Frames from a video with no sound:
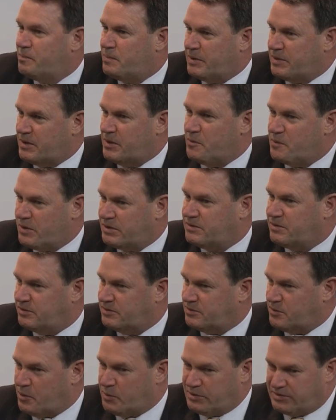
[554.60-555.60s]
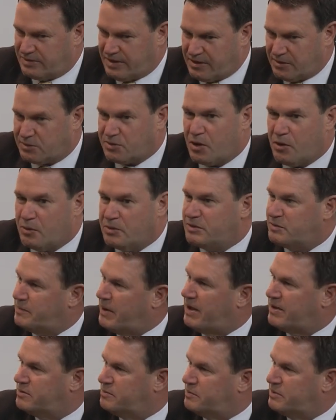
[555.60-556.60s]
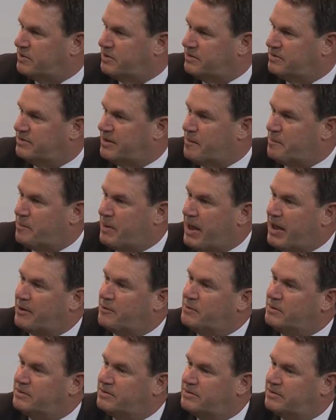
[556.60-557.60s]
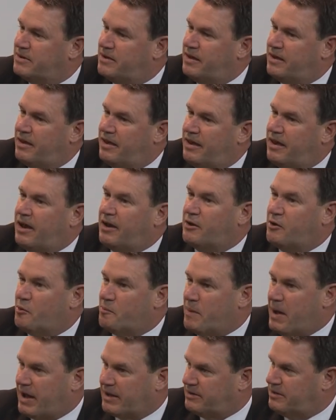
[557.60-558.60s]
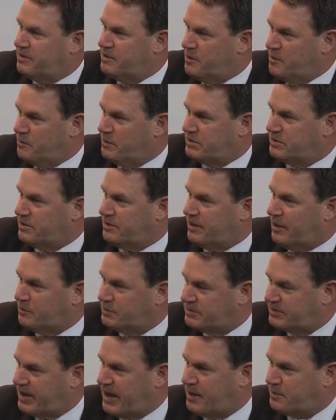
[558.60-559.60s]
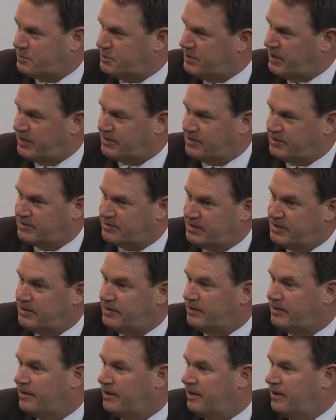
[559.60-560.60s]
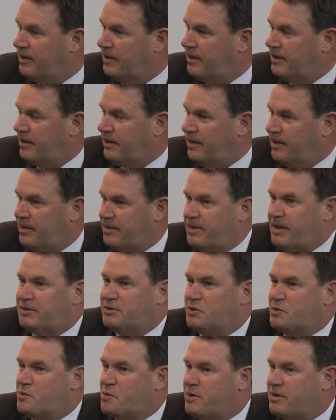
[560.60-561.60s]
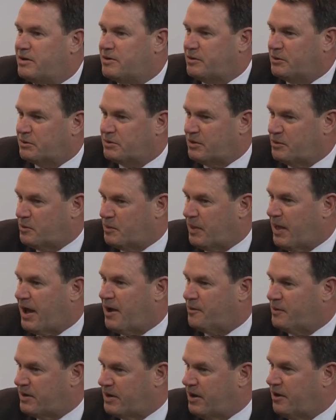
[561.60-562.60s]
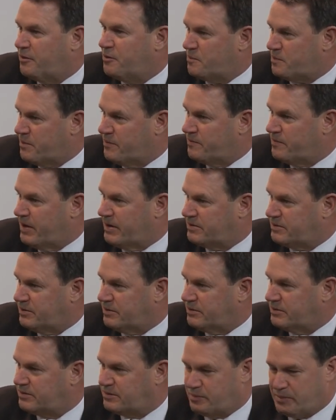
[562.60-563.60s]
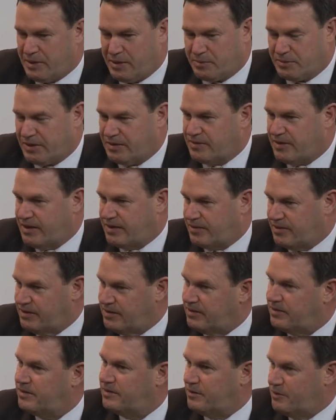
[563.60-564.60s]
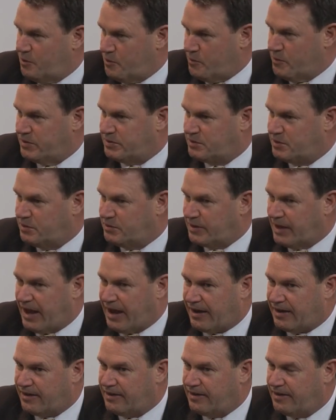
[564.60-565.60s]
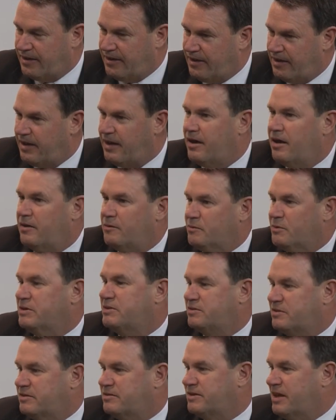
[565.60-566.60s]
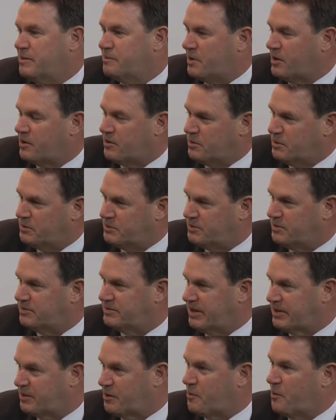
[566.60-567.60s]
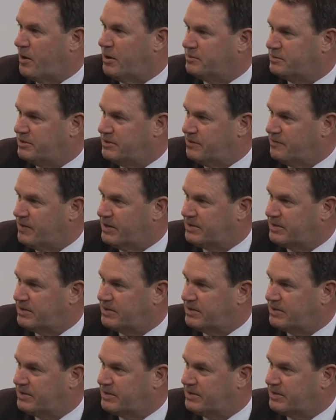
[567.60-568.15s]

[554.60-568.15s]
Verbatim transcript: but the originals are always there. It's always possible to step backwards and go back to the original that was captured at the scene. That's critical to allowing other professionals to be able to take the original data and reach the same conclusions that the crime scene